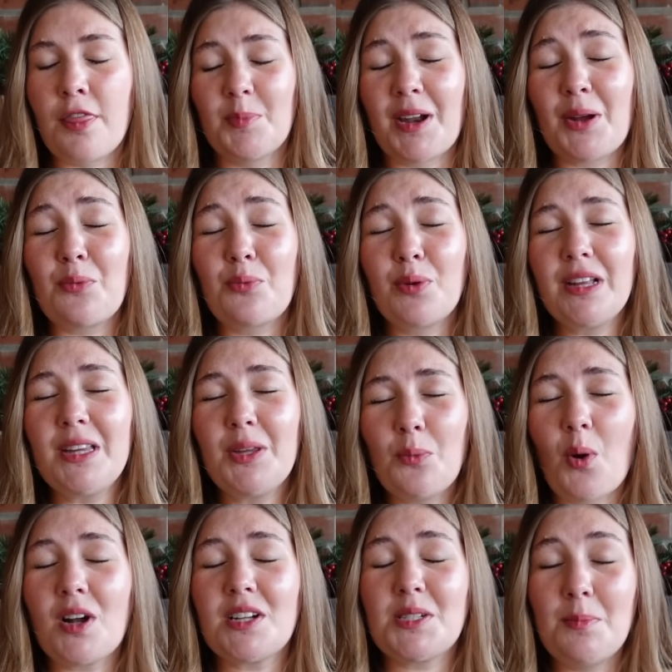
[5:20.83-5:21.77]
but I really
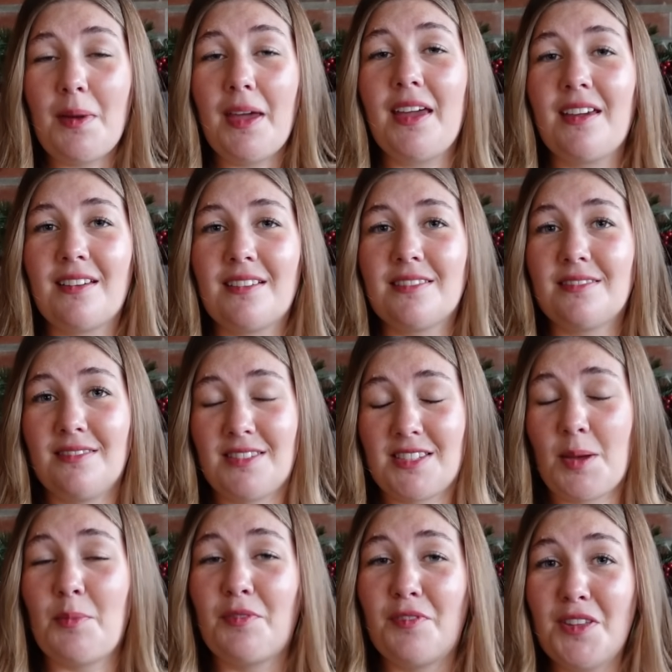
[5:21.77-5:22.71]
want to make
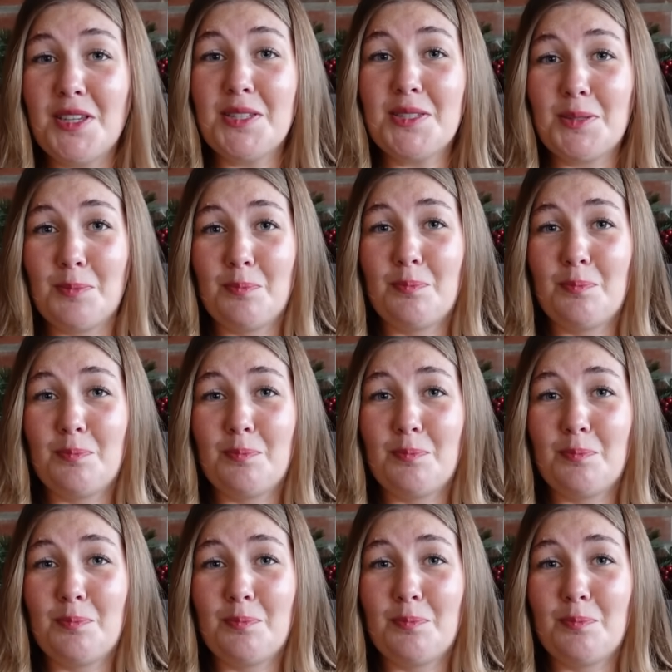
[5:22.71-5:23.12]
some of these